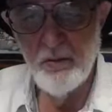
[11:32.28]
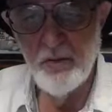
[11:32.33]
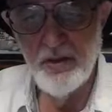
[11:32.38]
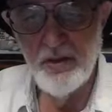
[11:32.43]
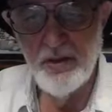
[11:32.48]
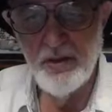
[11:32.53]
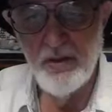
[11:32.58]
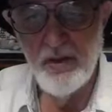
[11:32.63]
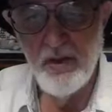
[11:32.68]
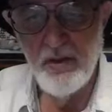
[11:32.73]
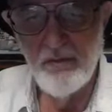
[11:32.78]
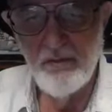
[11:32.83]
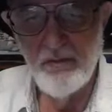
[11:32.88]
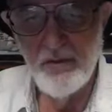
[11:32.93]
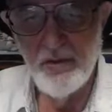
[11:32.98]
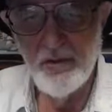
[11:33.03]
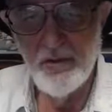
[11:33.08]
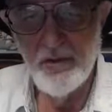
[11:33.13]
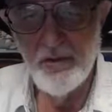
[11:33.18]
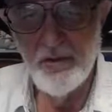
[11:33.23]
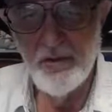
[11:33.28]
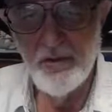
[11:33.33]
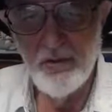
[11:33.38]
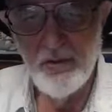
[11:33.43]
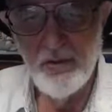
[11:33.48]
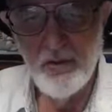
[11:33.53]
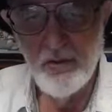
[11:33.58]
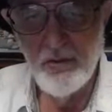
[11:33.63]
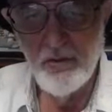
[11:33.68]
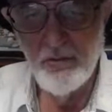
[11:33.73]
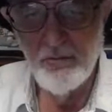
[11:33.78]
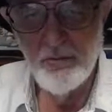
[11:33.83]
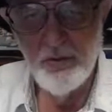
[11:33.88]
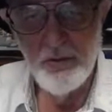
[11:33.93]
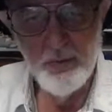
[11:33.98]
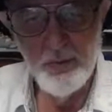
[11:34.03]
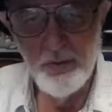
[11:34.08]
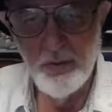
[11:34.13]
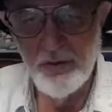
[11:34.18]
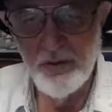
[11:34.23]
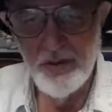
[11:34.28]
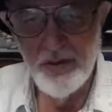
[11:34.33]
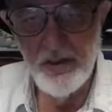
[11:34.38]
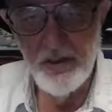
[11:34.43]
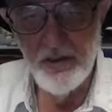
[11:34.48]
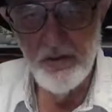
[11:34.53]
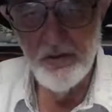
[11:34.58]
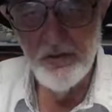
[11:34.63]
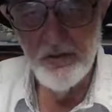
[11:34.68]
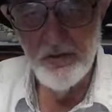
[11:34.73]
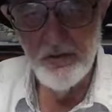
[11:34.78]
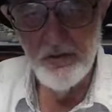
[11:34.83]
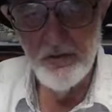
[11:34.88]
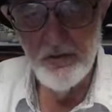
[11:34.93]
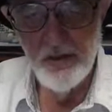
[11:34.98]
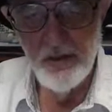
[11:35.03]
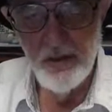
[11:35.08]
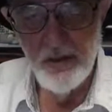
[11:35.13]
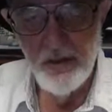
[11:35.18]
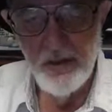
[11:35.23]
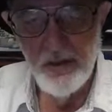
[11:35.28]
with coverages, terms, procedures,